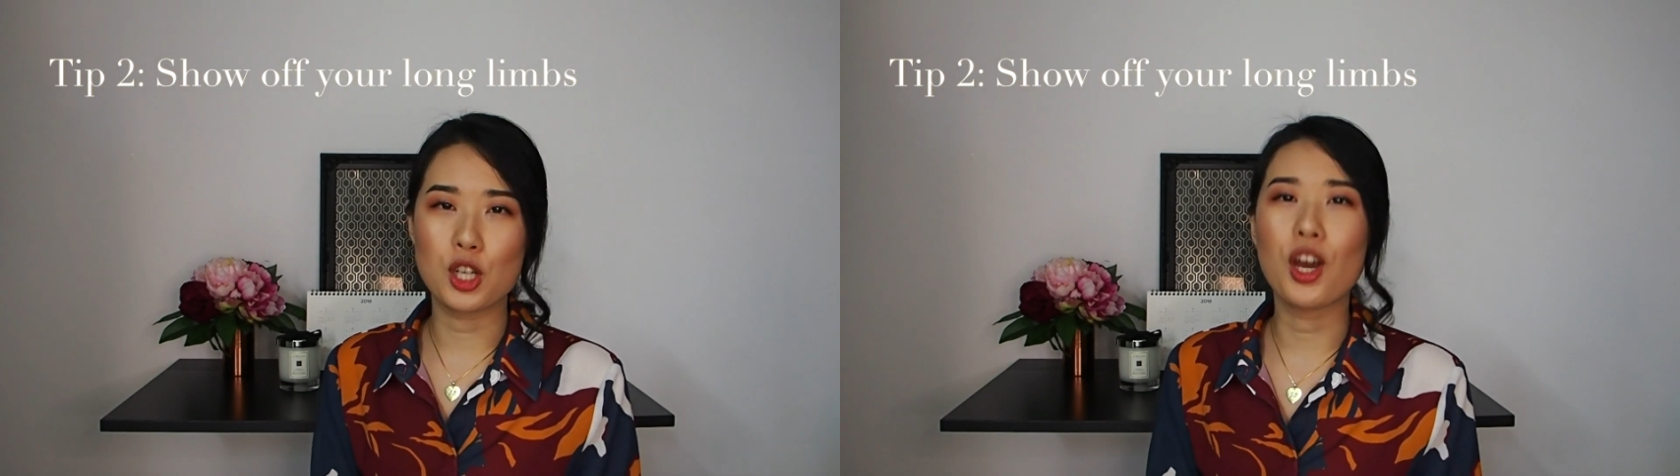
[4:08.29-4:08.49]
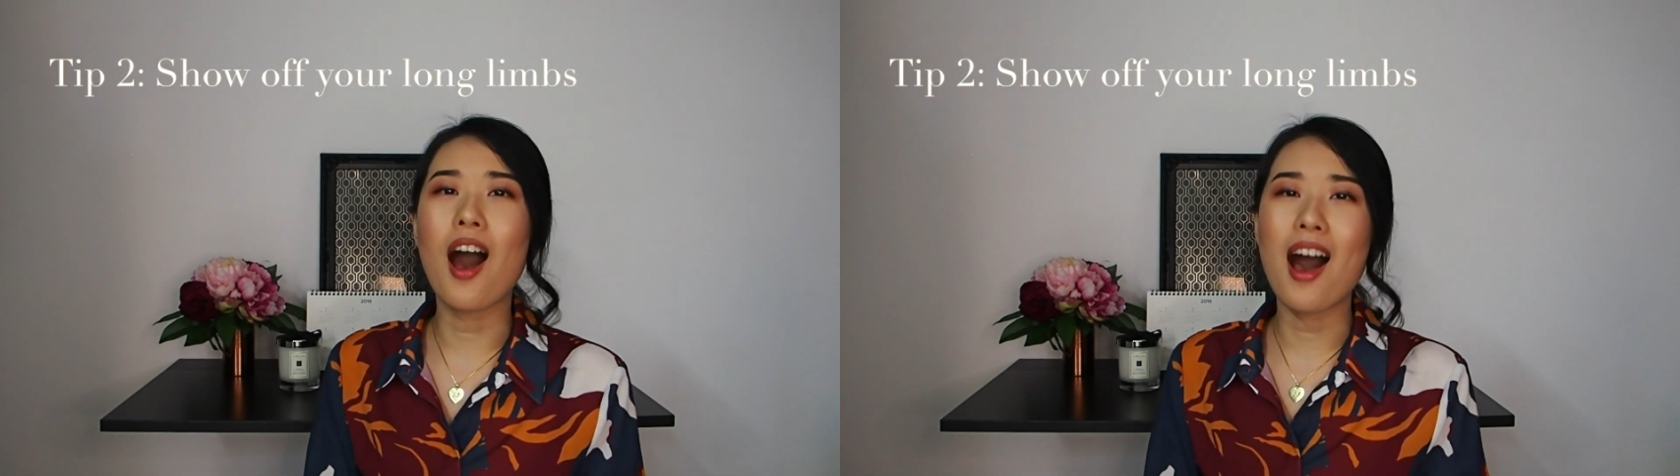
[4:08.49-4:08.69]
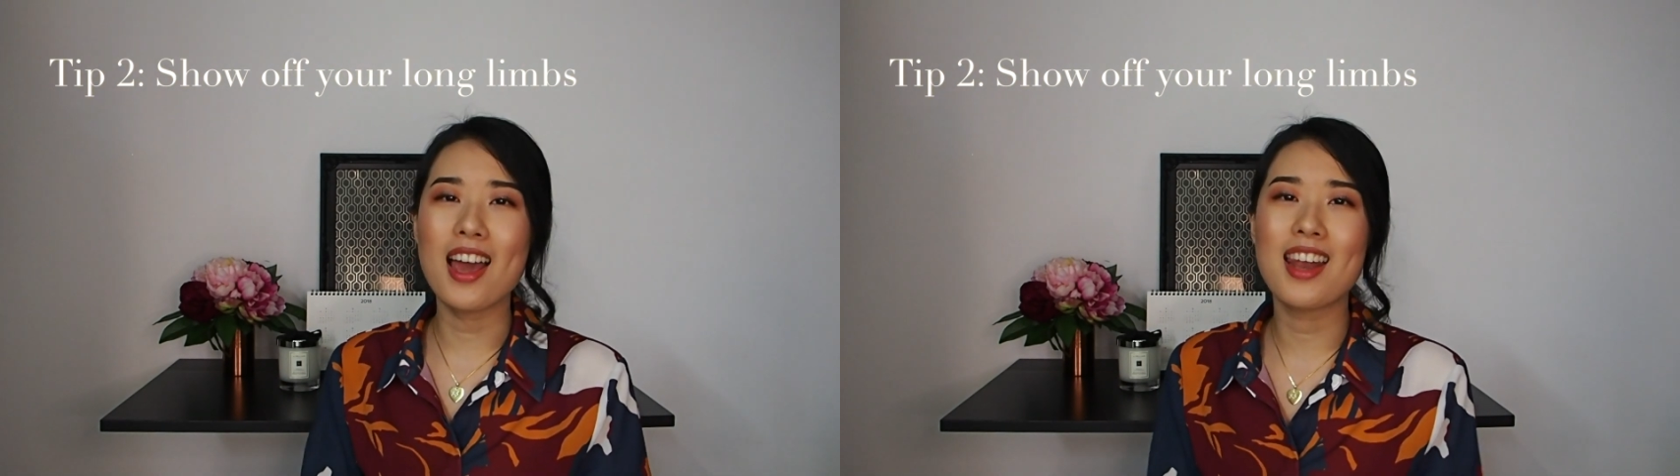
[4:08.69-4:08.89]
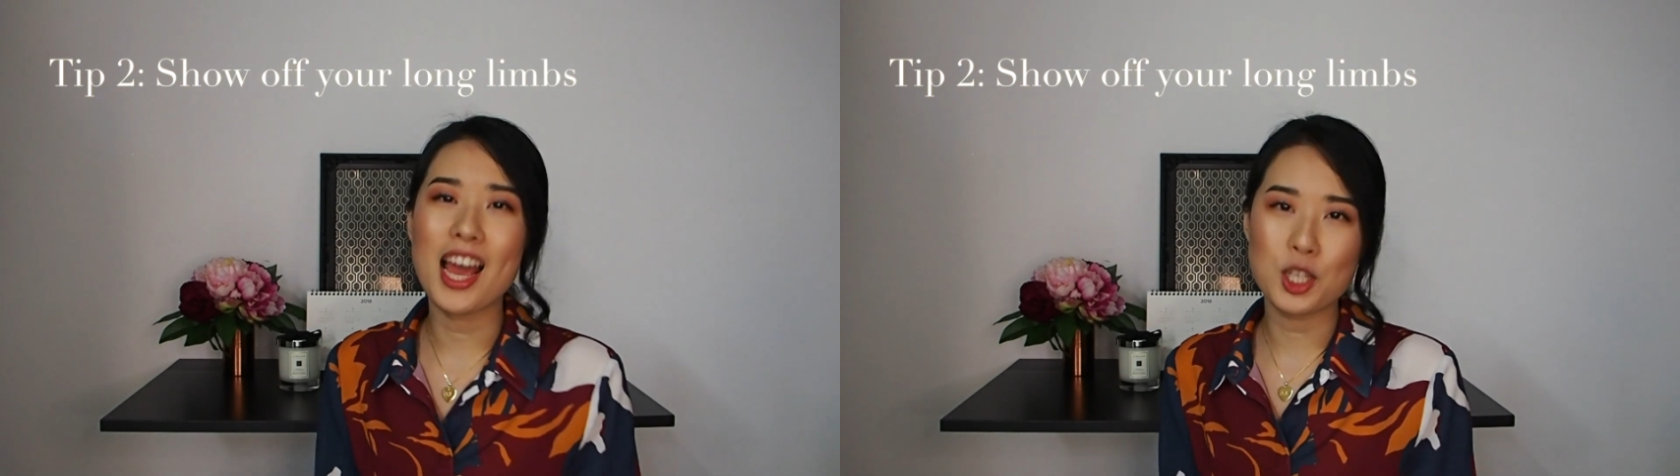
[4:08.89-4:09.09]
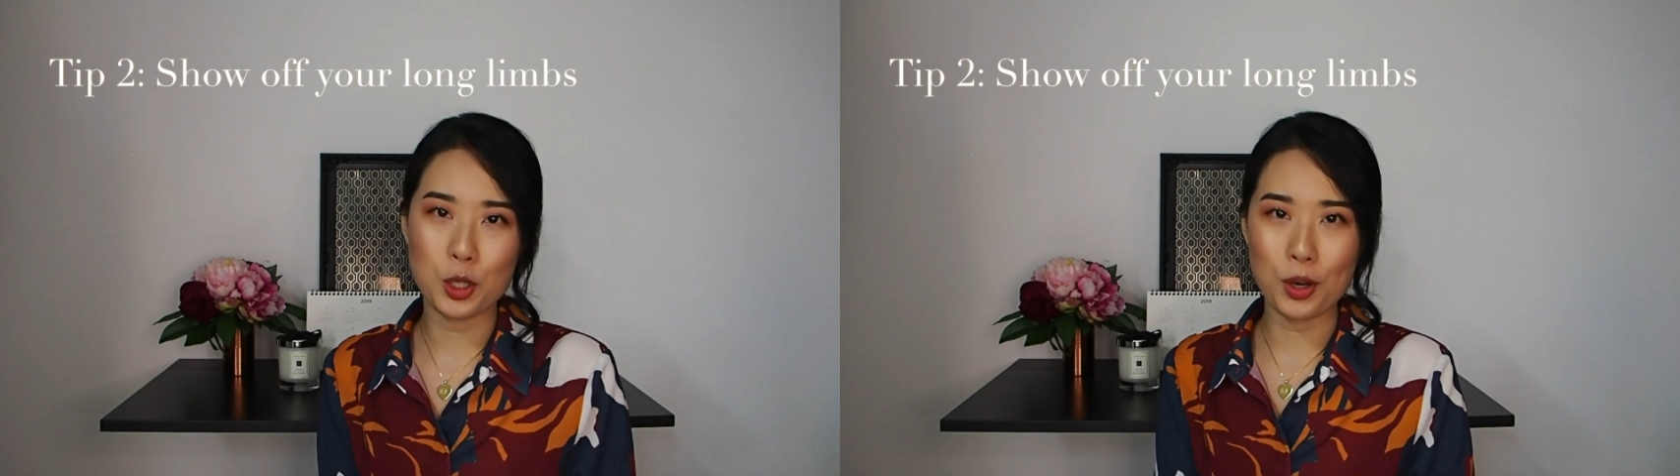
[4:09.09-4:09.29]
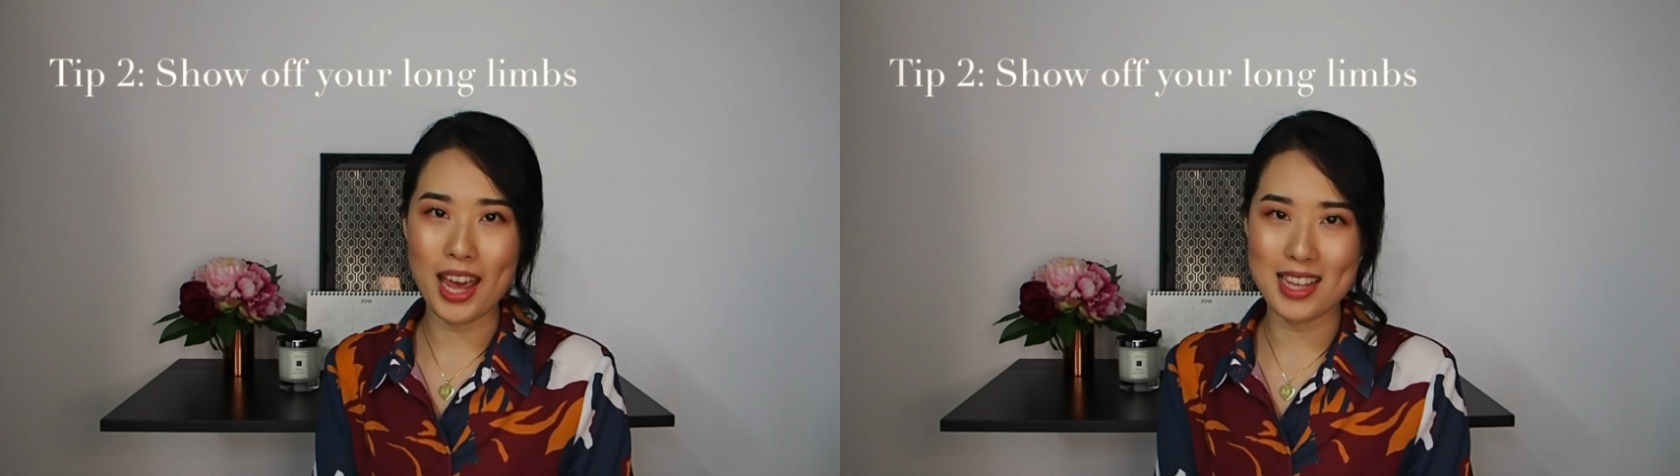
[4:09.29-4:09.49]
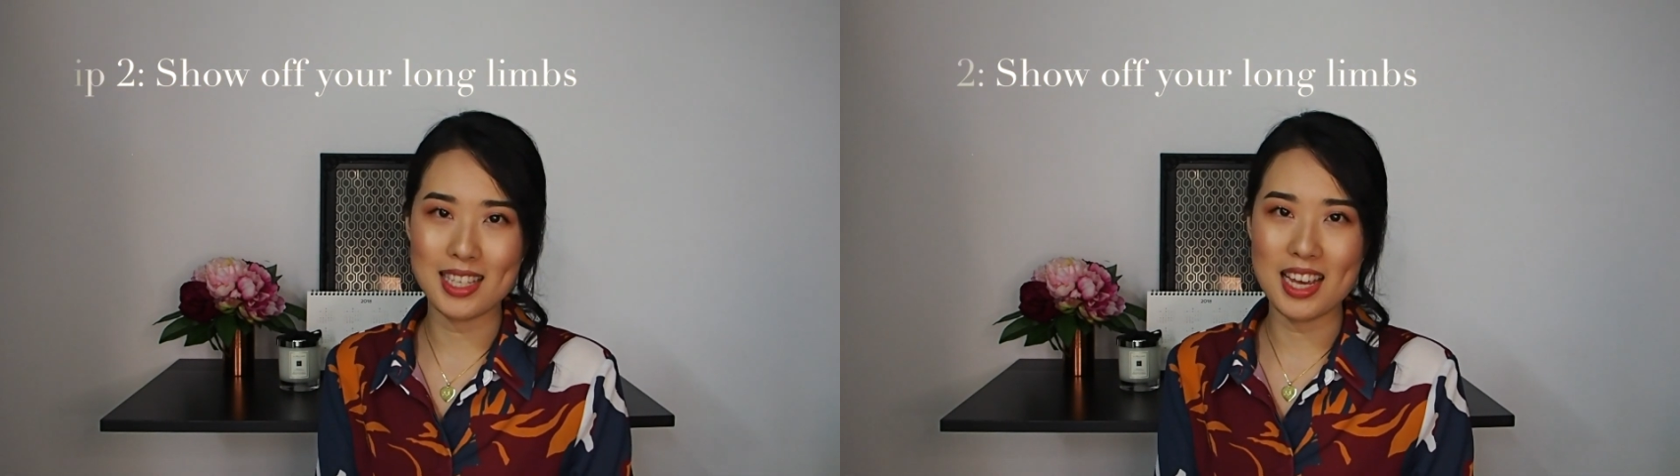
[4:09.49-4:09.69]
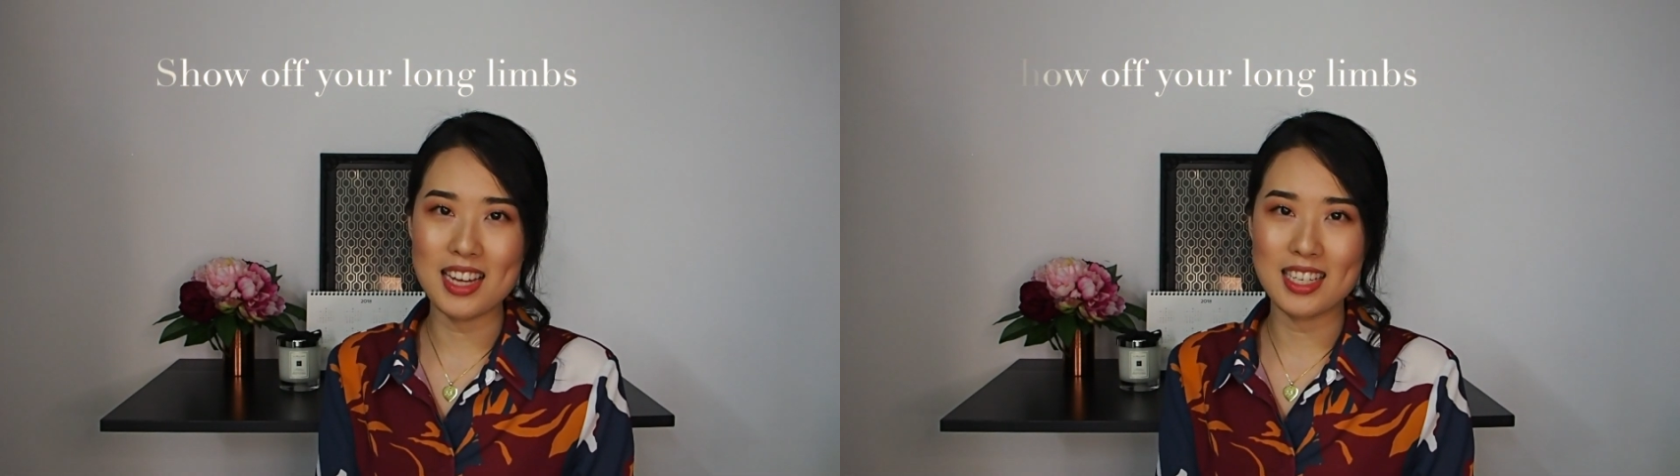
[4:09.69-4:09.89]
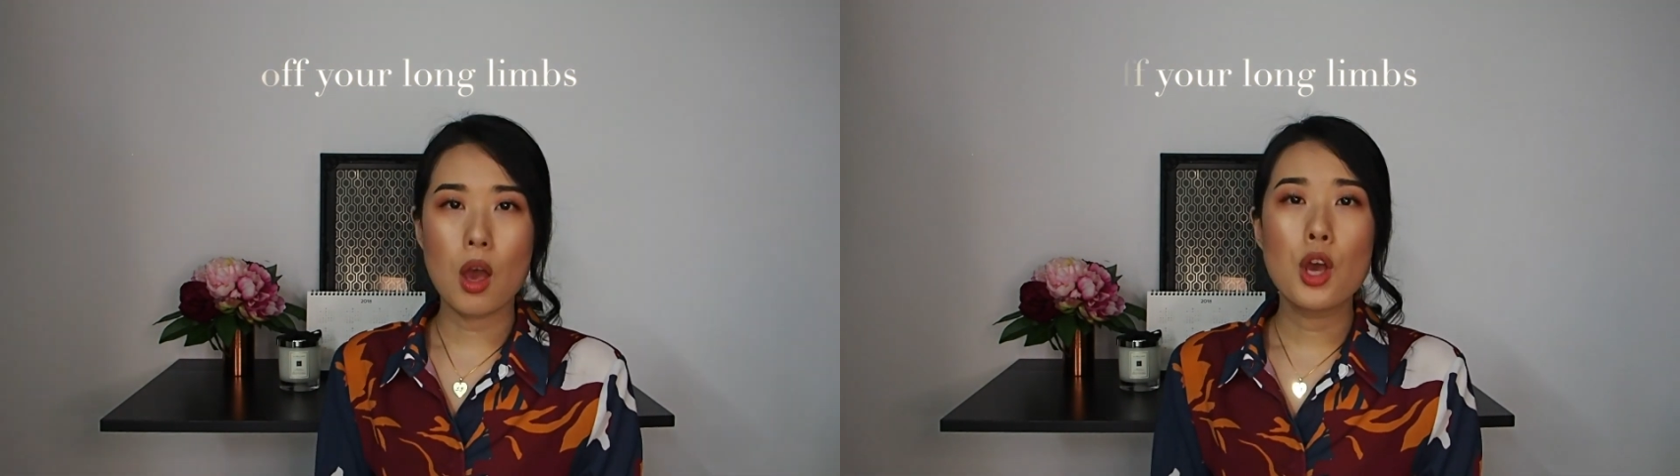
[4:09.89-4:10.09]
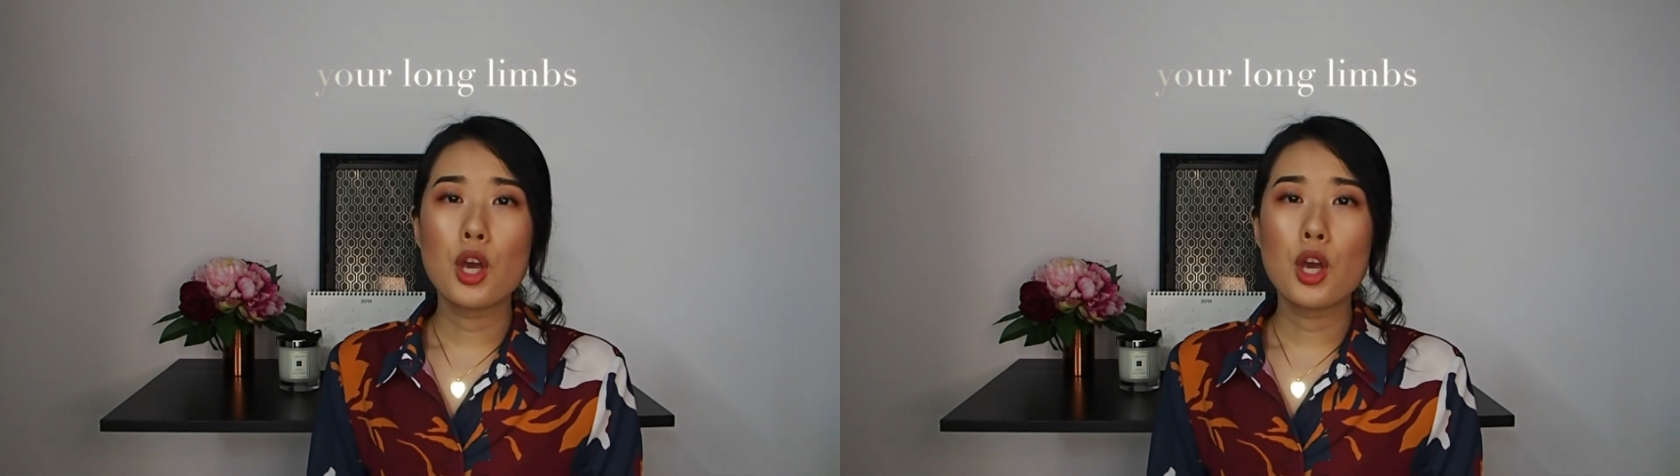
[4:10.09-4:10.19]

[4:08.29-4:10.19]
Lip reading: to highlight your asset.